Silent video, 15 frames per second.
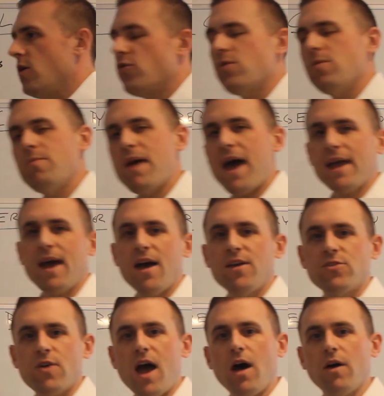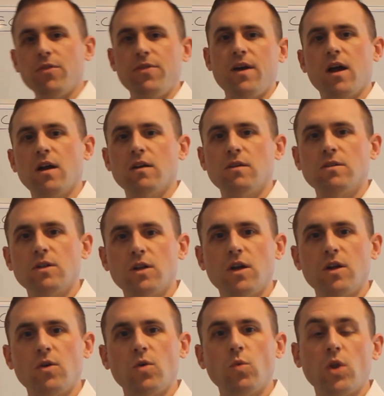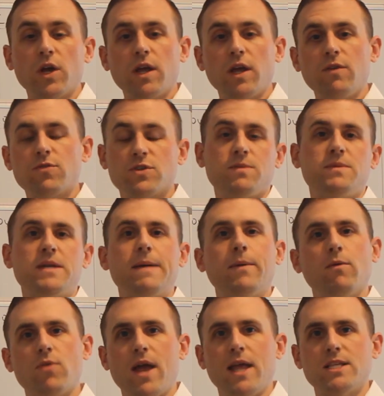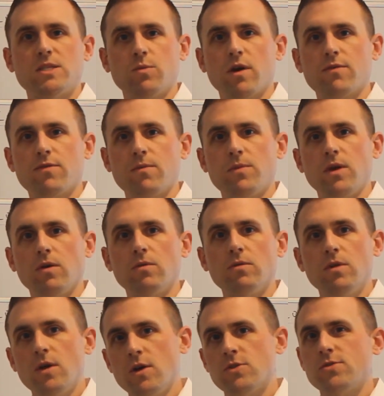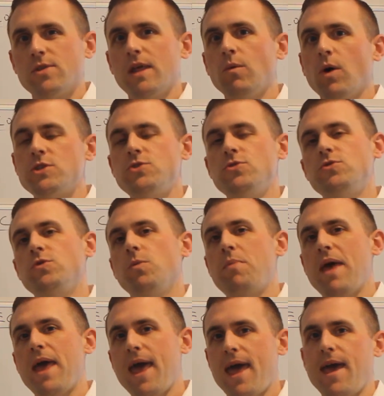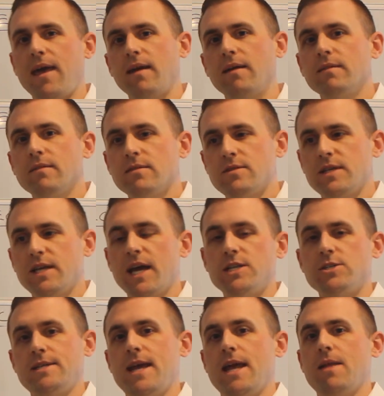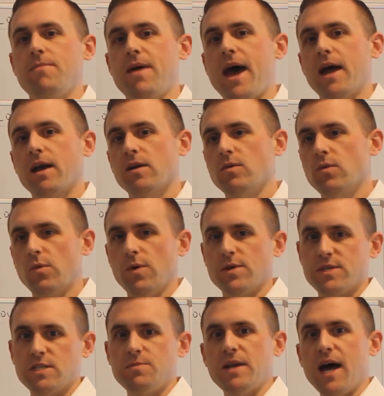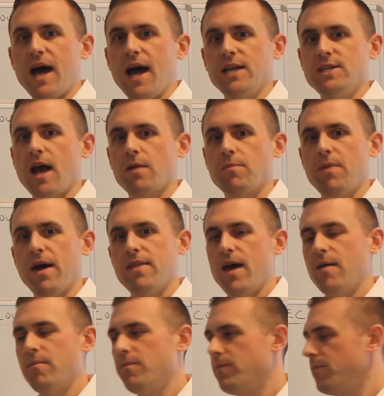So the bad guys are out there looking for some type of ransomware from you. So they want you to pay to get your data back once it's been hijacked by them.